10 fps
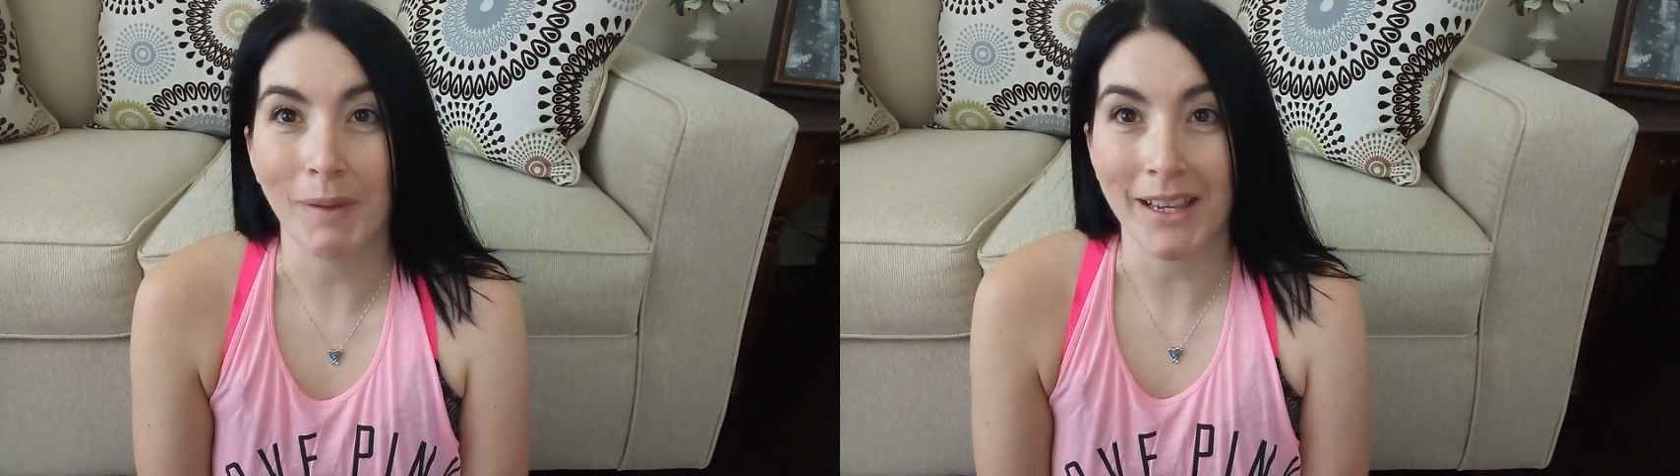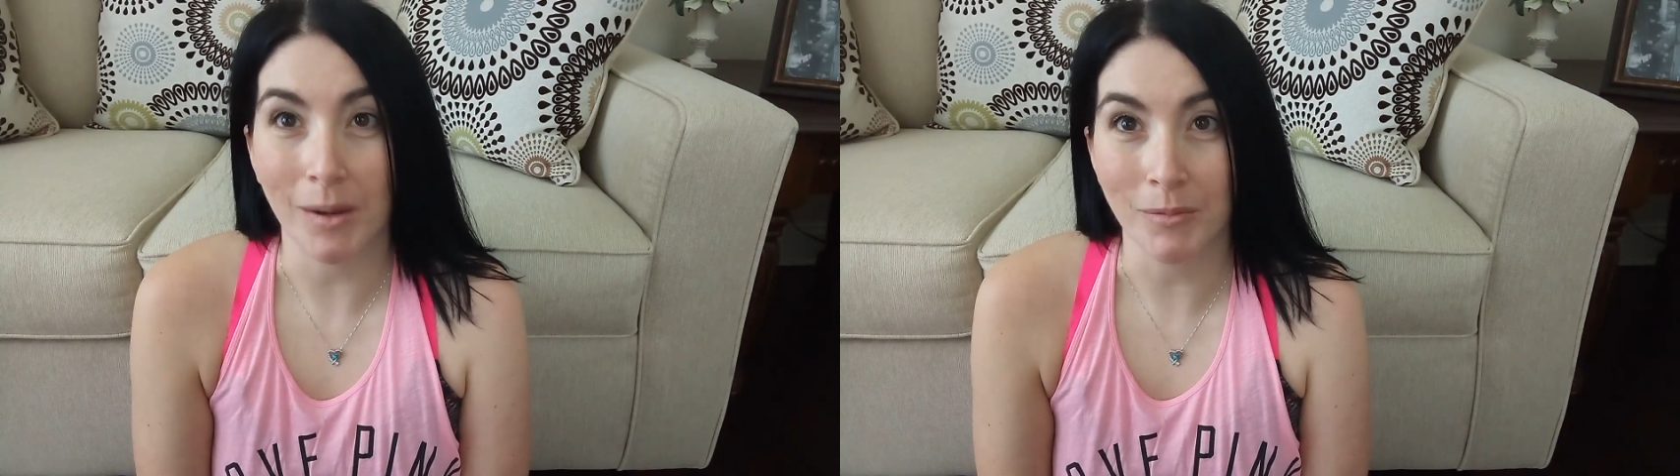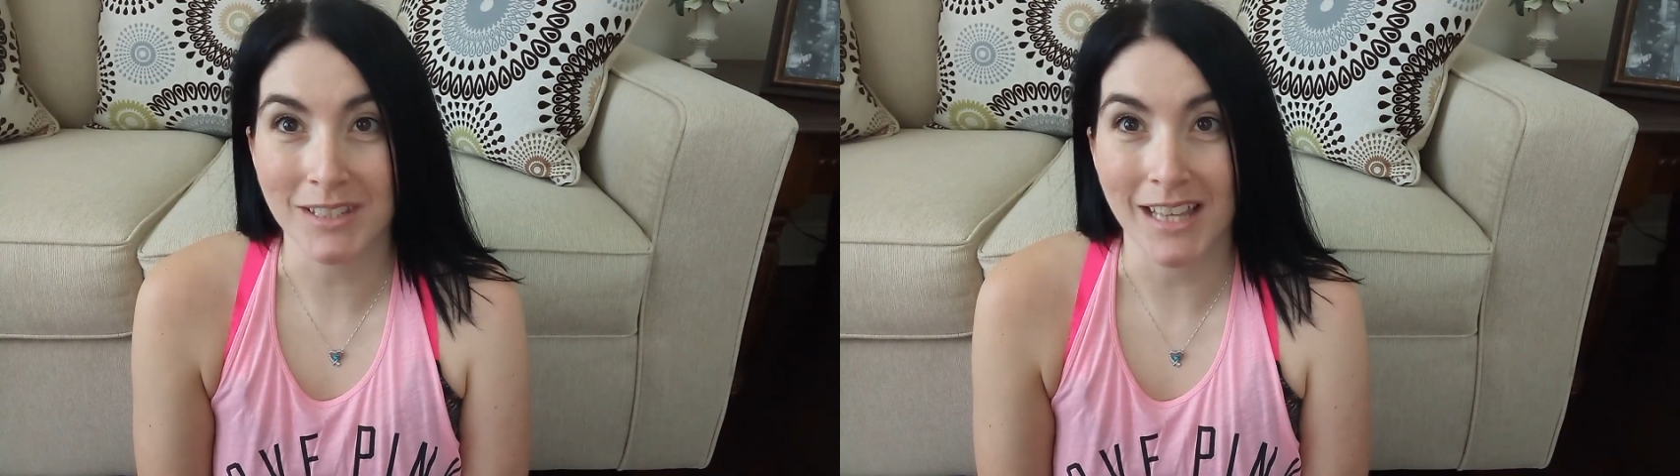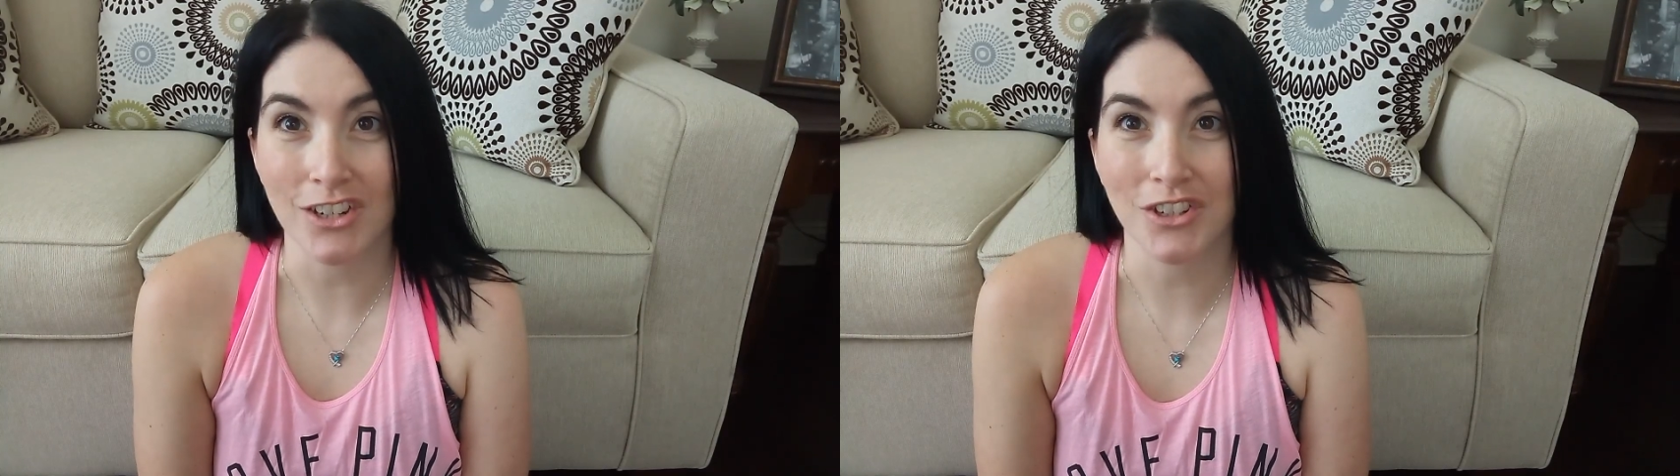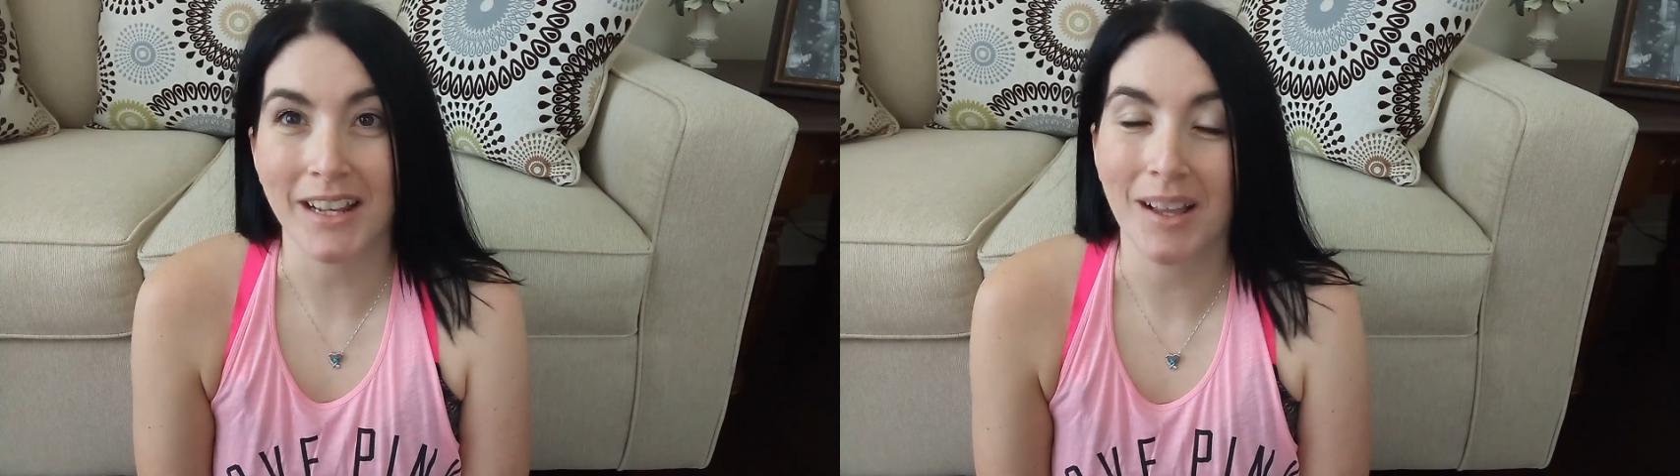gum
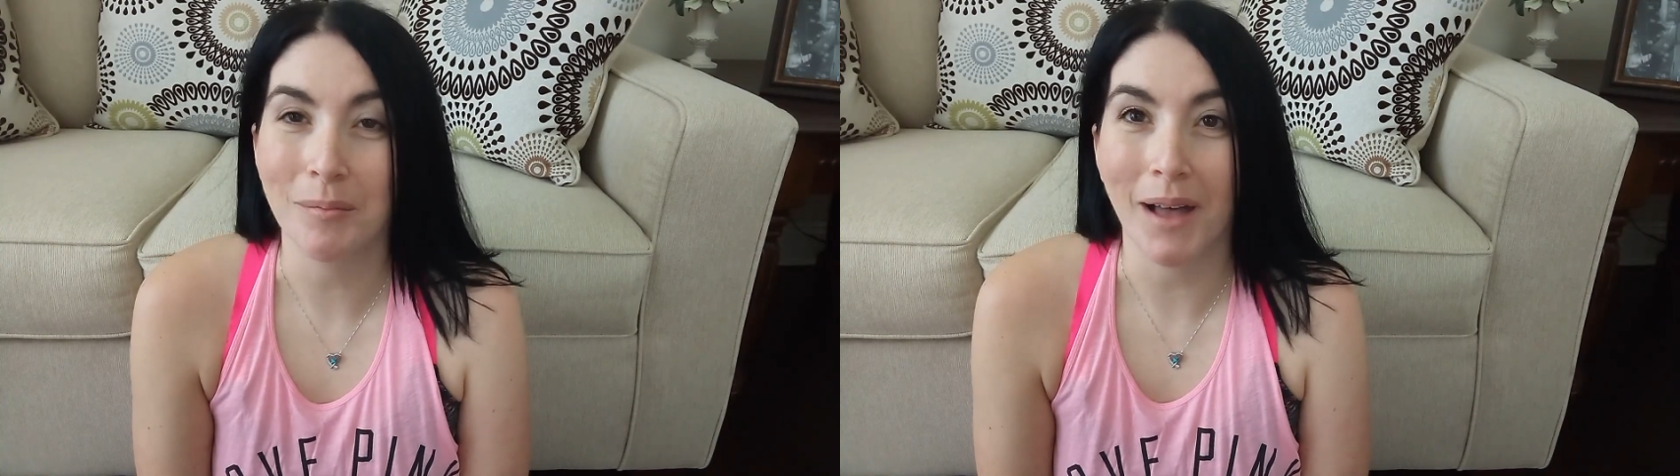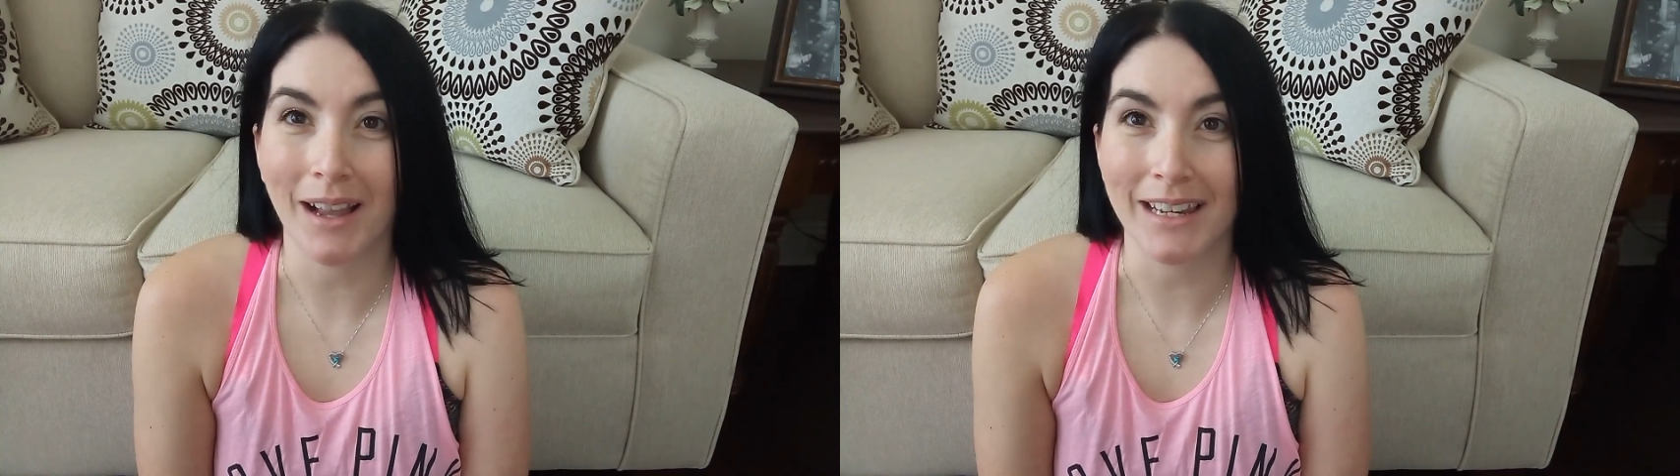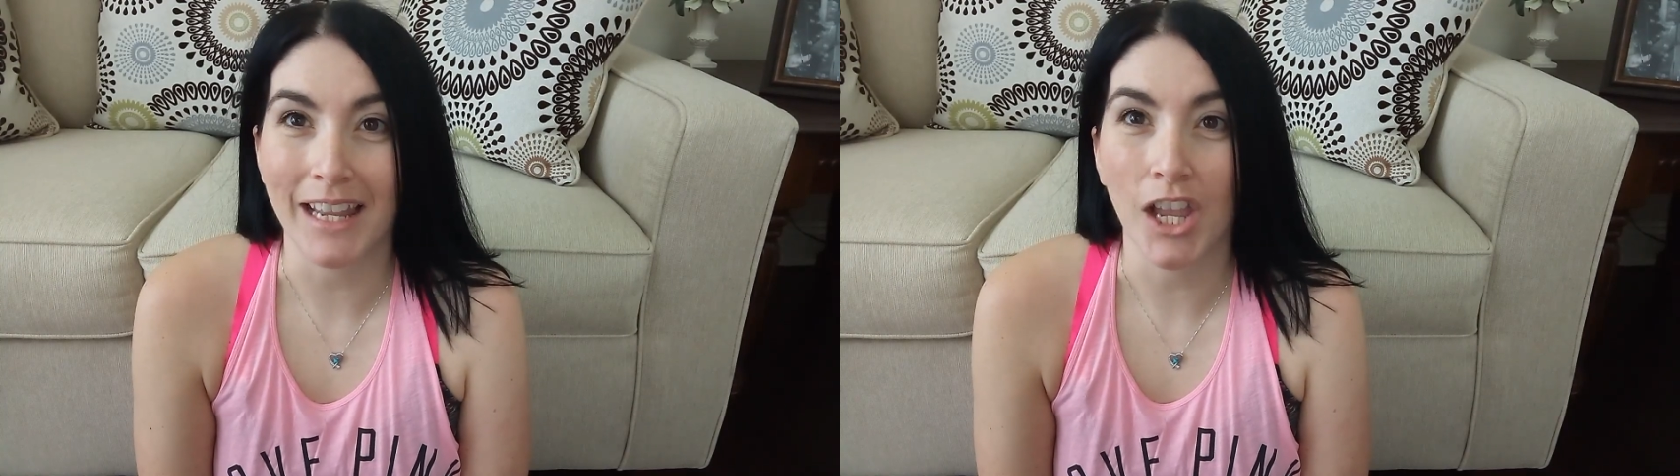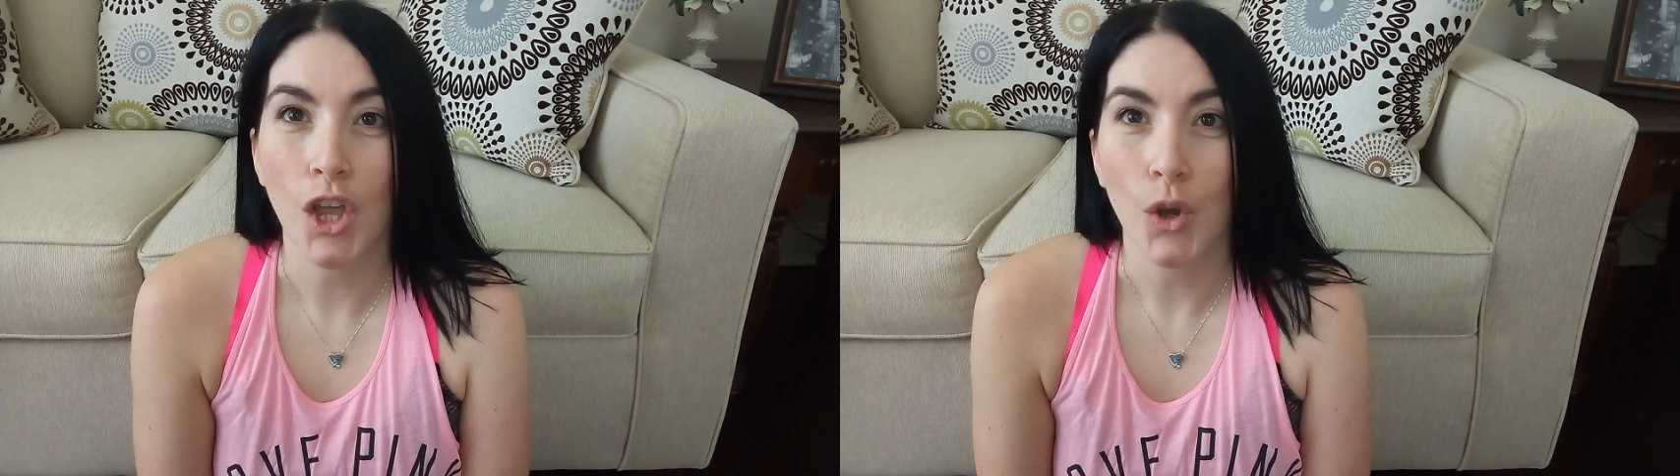recession and gum pocketing